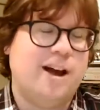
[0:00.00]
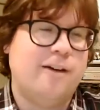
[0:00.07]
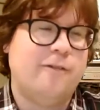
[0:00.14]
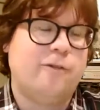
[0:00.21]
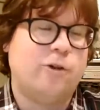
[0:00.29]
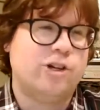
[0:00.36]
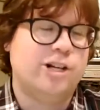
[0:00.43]

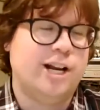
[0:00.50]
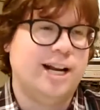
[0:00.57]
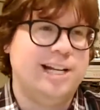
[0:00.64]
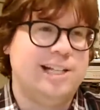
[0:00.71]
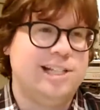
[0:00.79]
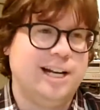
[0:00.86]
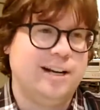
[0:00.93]
unfortunate
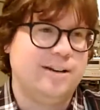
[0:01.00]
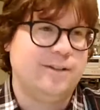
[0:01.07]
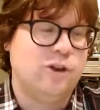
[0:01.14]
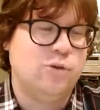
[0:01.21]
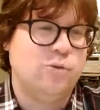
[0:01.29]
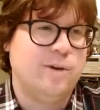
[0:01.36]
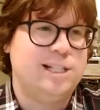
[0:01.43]
incident a
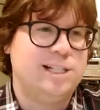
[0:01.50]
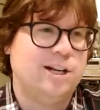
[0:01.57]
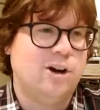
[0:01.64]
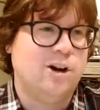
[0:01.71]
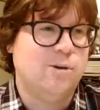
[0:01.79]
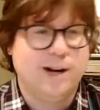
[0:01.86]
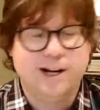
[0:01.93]
few weeks
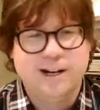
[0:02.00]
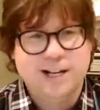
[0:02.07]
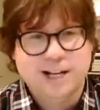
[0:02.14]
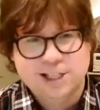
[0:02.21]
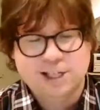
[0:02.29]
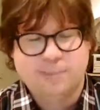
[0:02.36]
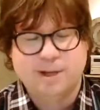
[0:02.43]
ago where
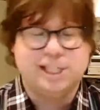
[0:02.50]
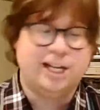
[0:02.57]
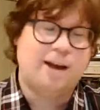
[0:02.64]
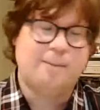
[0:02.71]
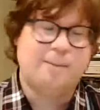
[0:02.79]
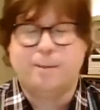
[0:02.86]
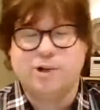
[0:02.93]
somebody said,
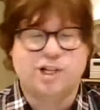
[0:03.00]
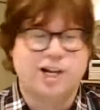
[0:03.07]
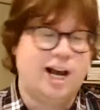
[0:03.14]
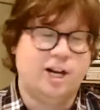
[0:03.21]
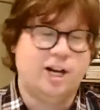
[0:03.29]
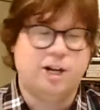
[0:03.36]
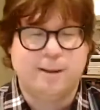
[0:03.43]
I published
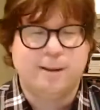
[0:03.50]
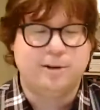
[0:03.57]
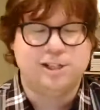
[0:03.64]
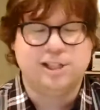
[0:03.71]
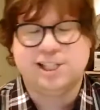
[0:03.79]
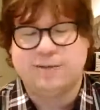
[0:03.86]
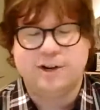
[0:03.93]
100
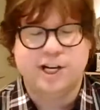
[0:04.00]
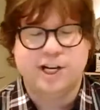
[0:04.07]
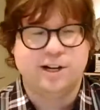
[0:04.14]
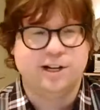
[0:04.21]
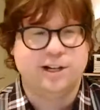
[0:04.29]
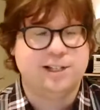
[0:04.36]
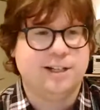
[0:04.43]
papers in 7
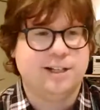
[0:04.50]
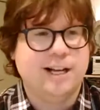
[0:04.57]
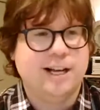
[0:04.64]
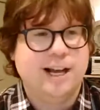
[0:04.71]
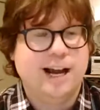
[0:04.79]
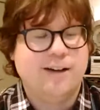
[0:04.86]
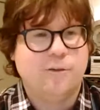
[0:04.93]
years, and
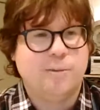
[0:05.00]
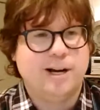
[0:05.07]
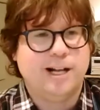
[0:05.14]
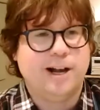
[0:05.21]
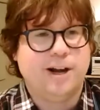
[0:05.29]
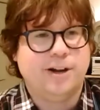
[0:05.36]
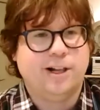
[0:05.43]

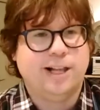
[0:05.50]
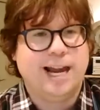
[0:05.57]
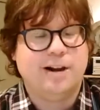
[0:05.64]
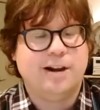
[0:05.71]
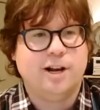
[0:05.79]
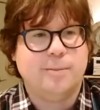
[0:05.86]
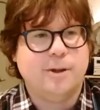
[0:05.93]
everybody got all
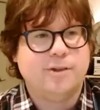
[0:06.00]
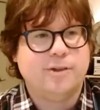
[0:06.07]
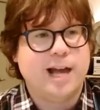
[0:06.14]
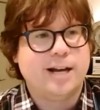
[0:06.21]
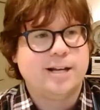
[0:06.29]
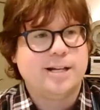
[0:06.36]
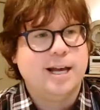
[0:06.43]
angry about
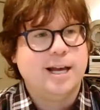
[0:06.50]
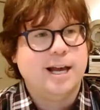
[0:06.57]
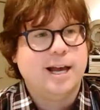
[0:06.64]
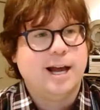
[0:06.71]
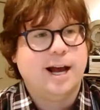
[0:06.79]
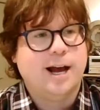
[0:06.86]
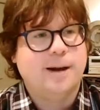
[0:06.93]
that.
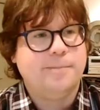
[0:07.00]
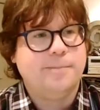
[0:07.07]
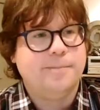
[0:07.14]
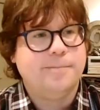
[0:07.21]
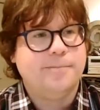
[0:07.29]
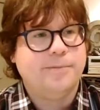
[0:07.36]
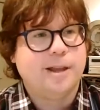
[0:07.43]

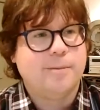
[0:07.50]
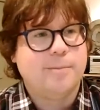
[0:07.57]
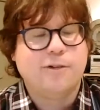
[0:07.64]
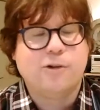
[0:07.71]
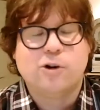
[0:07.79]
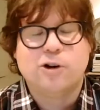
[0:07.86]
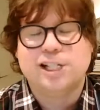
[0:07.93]

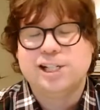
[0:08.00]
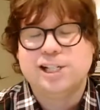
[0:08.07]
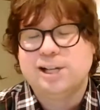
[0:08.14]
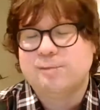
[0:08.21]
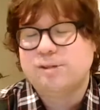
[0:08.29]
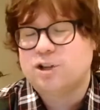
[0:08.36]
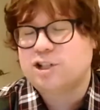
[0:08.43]
But of course, in
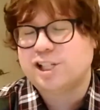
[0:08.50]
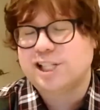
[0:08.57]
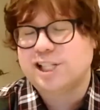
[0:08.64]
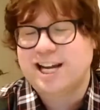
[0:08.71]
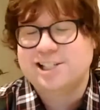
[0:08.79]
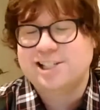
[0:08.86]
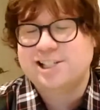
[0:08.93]
some social
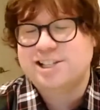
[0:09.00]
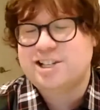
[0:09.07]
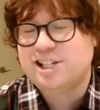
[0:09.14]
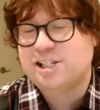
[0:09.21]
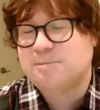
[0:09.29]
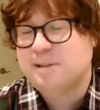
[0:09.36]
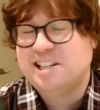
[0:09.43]
science
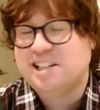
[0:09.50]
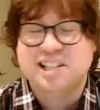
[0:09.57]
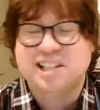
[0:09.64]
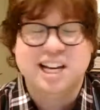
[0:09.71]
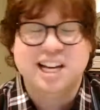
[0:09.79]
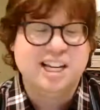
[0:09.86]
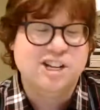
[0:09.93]

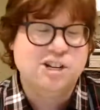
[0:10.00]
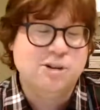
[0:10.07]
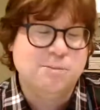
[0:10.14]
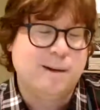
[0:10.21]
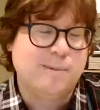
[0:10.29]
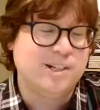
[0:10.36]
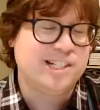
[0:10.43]
disciplines, you do
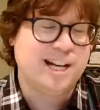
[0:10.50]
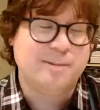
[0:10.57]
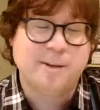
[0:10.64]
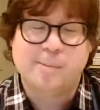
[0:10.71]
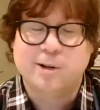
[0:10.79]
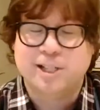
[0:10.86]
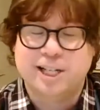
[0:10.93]
publish 10
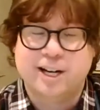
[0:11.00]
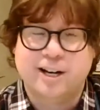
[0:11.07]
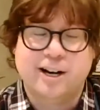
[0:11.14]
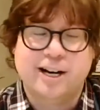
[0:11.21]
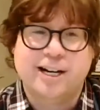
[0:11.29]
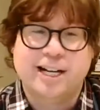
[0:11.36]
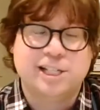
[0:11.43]
papers a
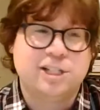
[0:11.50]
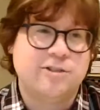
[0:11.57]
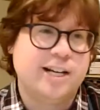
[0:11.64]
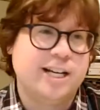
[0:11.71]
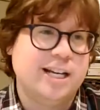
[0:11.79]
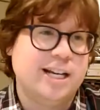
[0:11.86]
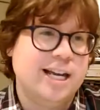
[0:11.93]
year. And in
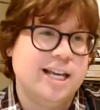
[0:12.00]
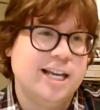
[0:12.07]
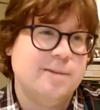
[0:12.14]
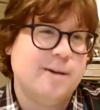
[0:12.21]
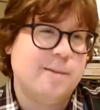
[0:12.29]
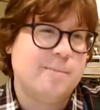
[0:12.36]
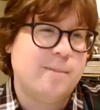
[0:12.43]
history,
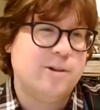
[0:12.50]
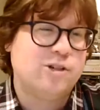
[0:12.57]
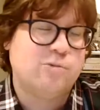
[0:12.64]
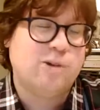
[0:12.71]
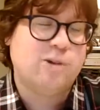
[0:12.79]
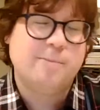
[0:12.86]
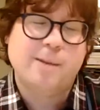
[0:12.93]
you might
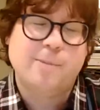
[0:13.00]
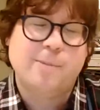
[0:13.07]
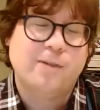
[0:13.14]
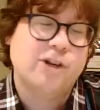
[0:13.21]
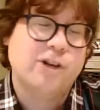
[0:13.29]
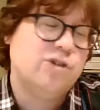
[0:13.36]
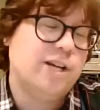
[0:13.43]
publish one paper
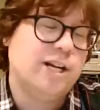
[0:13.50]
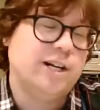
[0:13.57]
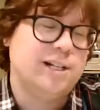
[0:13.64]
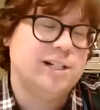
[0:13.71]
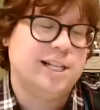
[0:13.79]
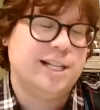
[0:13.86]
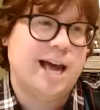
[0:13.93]
every 2
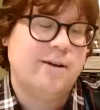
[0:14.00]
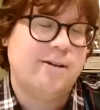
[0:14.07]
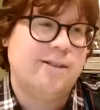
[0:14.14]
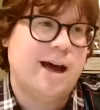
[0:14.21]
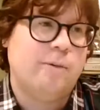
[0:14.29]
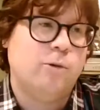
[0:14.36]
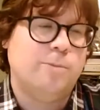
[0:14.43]
years, and
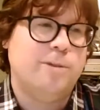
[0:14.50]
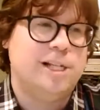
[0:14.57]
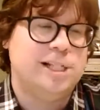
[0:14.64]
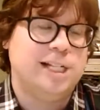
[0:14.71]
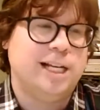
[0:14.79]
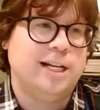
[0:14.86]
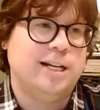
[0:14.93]
that would be
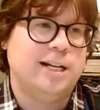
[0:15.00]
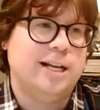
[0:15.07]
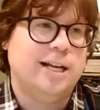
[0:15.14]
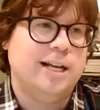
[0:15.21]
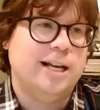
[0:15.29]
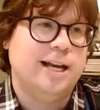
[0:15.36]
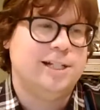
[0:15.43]
seen
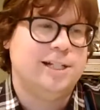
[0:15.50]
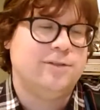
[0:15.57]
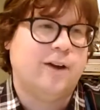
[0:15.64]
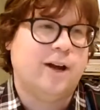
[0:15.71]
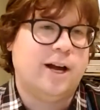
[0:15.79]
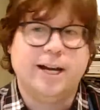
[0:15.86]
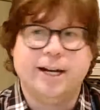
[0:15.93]
as
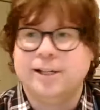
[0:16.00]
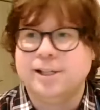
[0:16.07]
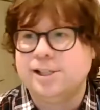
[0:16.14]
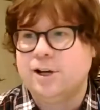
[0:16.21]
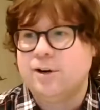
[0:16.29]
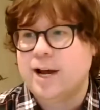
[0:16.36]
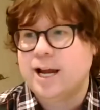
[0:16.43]
fine.
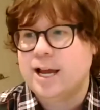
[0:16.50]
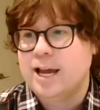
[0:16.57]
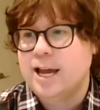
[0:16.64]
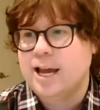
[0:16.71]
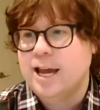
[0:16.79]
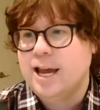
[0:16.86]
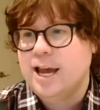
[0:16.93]
So
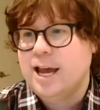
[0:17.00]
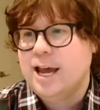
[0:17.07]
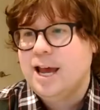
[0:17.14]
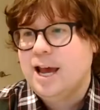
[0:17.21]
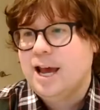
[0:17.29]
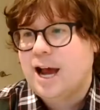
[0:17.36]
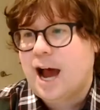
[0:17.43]

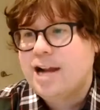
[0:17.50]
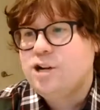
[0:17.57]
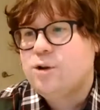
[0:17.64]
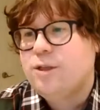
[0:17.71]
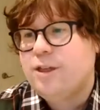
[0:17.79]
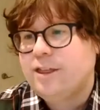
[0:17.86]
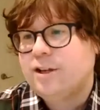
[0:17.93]
I
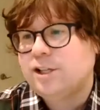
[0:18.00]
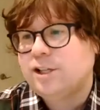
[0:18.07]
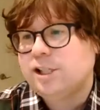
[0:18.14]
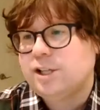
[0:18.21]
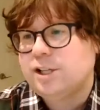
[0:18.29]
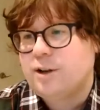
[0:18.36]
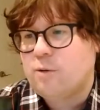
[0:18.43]
do think
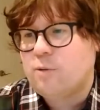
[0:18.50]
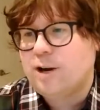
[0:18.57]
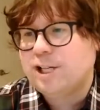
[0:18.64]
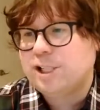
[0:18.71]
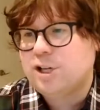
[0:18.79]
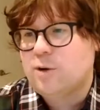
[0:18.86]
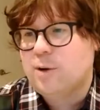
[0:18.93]
there's a
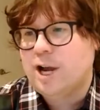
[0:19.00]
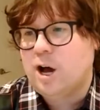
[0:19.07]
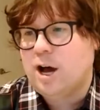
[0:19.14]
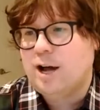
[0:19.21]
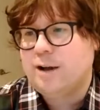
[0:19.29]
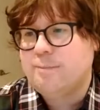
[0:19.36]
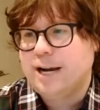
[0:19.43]
risk going
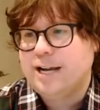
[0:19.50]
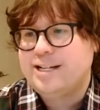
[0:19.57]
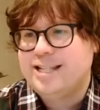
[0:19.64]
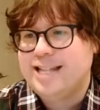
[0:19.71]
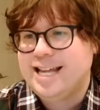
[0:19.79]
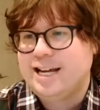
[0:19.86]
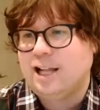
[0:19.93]
on, but I
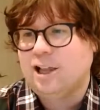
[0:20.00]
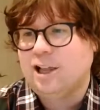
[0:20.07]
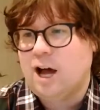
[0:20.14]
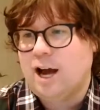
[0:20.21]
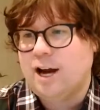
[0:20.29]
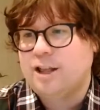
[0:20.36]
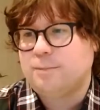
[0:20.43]
think a
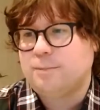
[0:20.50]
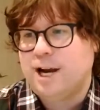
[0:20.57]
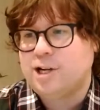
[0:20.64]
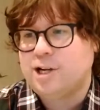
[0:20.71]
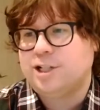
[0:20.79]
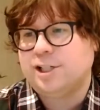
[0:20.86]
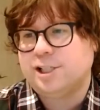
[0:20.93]
lot of the
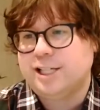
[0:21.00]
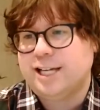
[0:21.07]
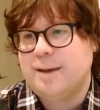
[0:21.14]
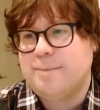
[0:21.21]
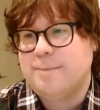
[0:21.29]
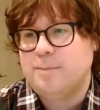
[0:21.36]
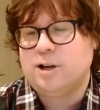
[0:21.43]
pressures to
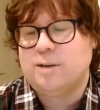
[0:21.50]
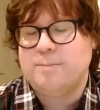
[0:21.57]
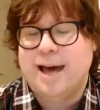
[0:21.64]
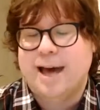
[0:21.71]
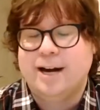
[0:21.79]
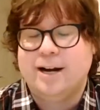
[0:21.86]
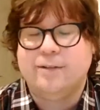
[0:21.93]
get people
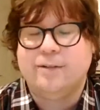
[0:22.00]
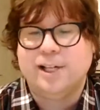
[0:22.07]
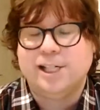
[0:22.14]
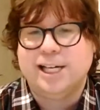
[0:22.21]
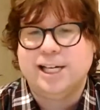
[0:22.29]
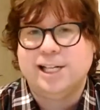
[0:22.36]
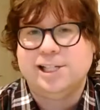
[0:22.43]
competitive
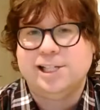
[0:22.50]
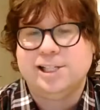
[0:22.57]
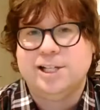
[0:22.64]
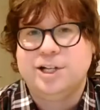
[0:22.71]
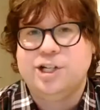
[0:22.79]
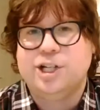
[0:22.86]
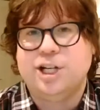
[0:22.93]

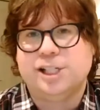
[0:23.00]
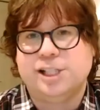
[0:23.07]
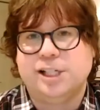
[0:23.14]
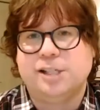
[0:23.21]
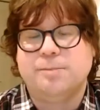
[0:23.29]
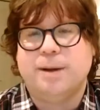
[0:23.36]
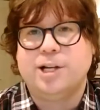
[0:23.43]
is just
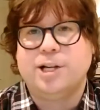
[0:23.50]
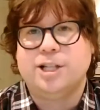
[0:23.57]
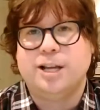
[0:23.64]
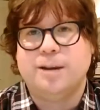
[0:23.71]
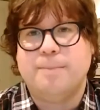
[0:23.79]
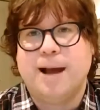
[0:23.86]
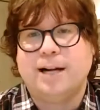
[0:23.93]
as much
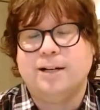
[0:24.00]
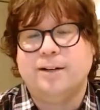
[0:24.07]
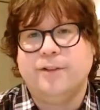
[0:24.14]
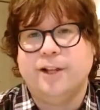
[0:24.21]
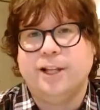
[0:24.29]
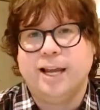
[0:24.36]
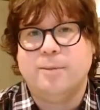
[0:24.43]
the impact
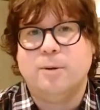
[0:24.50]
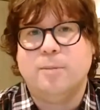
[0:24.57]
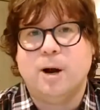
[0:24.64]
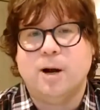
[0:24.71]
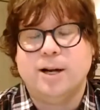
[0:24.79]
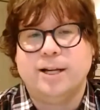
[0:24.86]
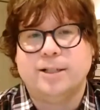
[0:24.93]
of the labor
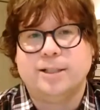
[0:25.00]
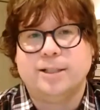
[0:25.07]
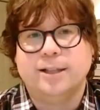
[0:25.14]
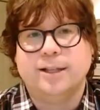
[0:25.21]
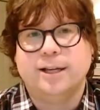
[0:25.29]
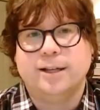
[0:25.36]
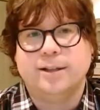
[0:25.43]
market
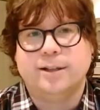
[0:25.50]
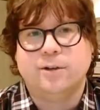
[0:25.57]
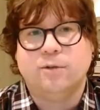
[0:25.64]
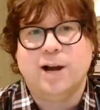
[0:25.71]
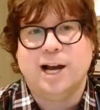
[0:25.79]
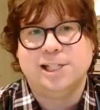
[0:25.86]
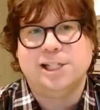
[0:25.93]
and the
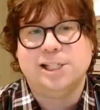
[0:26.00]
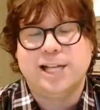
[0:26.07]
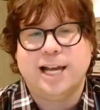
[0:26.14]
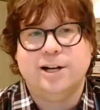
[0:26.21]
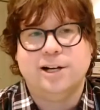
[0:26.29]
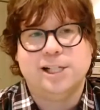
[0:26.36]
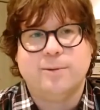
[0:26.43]
rising
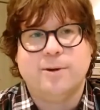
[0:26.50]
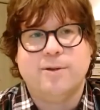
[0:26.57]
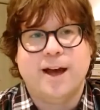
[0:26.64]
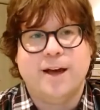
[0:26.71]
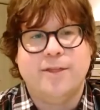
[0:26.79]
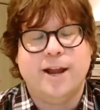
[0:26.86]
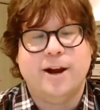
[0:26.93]
standards that we've
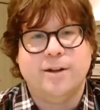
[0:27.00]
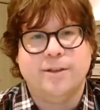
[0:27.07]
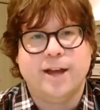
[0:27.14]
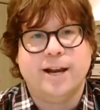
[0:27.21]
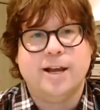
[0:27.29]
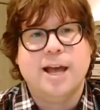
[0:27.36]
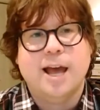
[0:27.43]
had there,
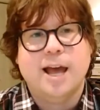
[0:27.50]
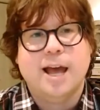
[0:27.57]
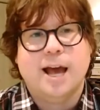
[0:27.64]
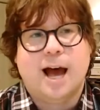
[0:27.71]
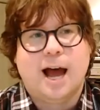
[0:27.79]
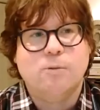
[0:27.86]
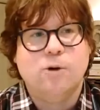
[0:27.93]
that
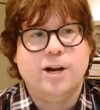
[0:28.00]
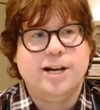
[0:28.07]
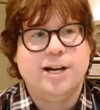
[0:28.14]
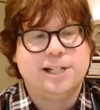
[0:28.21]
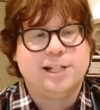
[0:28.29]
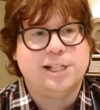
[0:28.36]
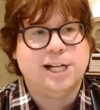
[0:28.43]
I
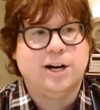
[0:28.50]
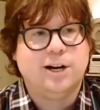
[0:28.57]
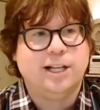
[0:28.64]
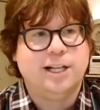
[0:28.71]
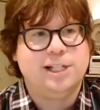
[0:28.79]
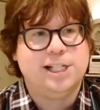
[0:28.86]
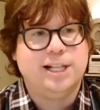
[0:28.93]
wouldn't
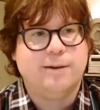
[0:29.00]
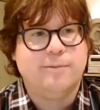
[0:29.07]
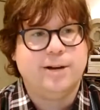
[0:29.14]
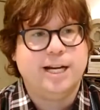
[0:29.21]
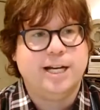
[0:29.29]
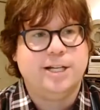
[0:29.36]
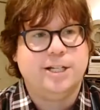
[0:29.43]
necessarily see that
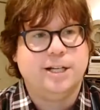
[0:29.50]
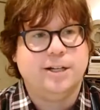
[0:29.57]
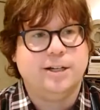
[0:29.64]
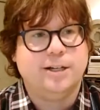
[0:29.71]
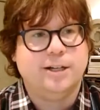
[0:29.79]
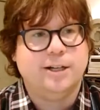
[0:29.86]
we need to.